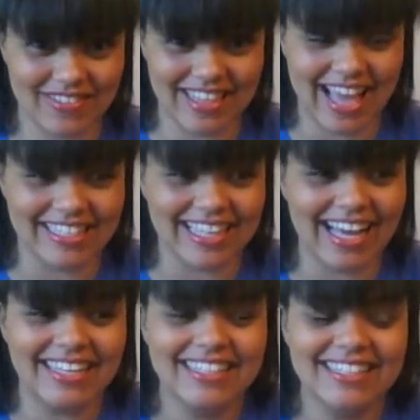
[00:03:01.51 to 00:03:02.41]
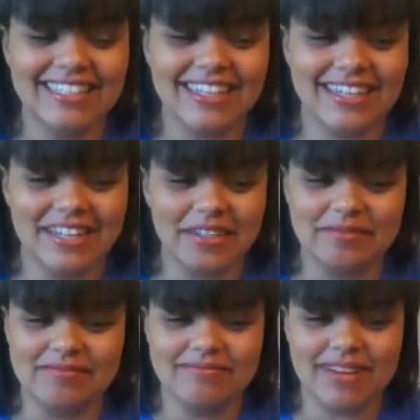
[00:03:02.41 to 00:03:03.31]
for that yet.
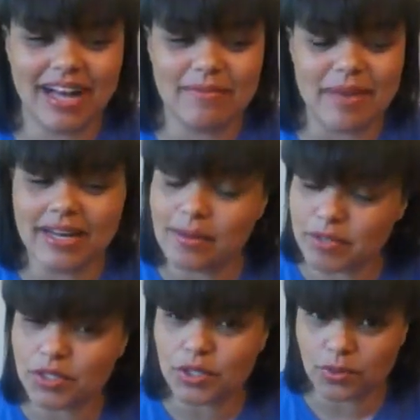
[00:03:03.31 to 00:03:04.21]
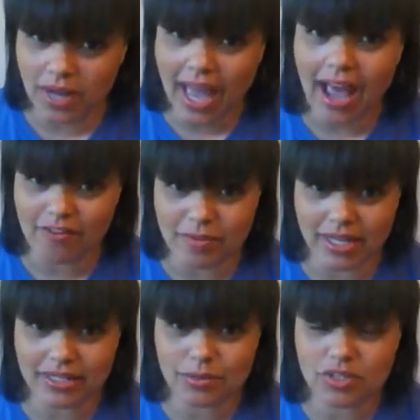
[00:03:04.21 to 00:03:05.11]
I made it up to 2.5
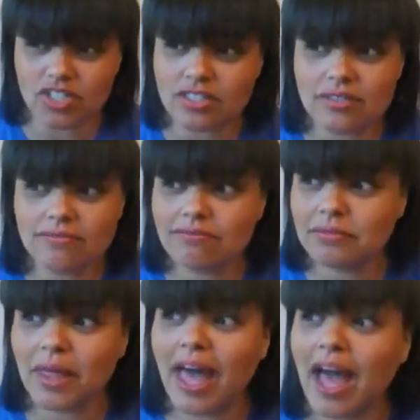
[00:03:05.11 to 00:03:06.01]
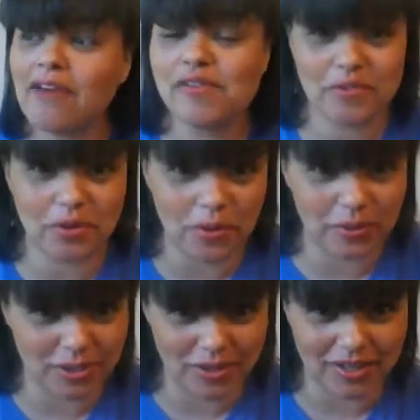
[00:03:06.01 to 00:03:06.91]
minutes, which is half of the
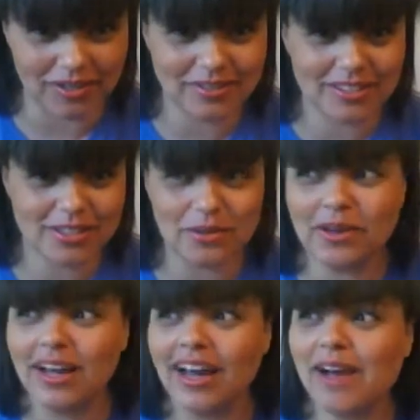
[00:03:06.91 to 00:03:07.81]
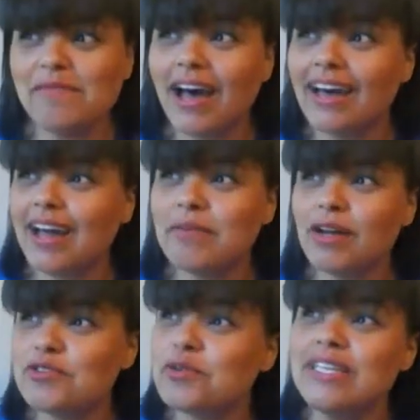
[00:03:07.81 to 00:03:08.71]
holy grail. So I'm
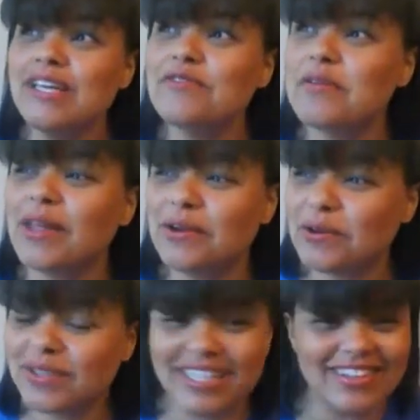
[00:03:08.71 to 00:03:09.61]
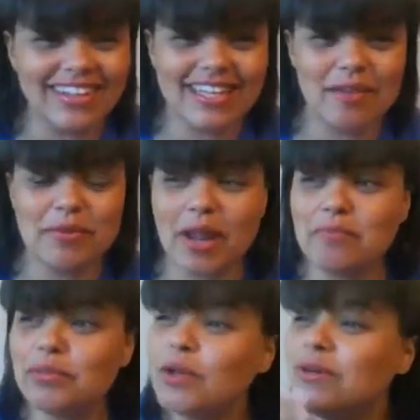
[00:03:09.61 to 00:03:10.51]
not drinking from that holy grail yet, but
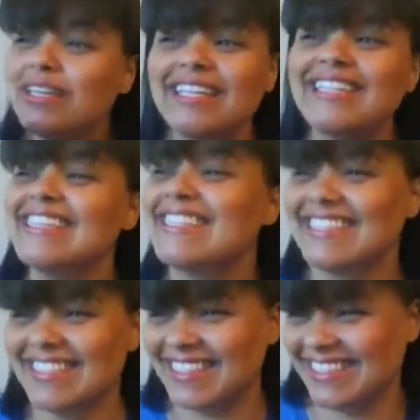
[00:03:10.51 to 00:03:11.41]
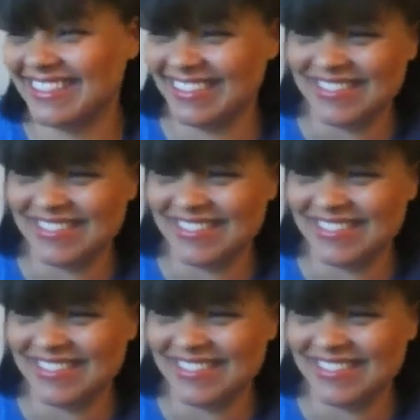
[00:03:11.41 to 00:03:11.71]
I'm blowing it kisses